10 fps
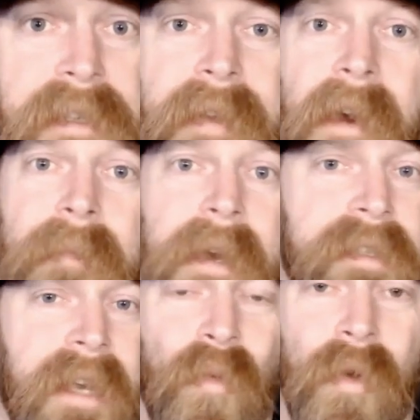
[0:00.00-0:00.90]
Now, I'm not
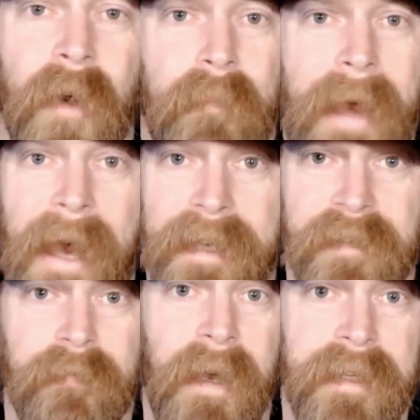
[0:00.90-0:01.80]
saying women are
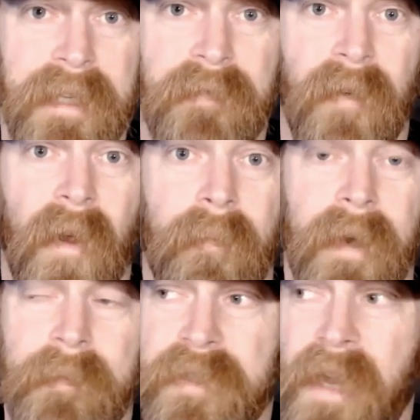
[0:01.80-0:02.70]
passive by default,
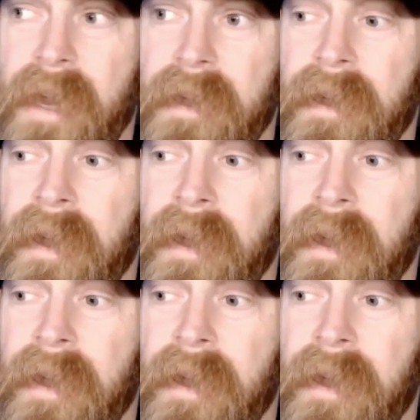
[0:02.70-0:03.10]
but I'm saying